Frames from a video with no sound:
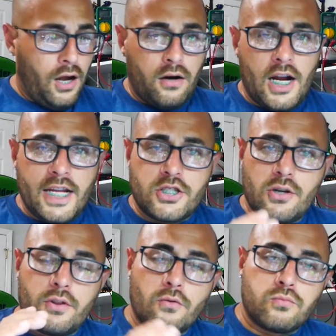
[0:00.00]
All right,
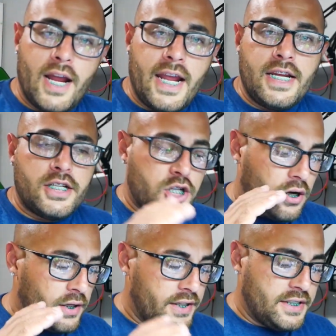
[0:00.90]
so the range
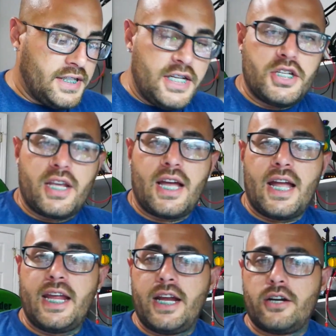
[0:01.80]
on the DJI
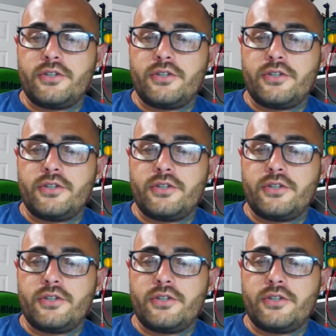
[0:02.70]
Air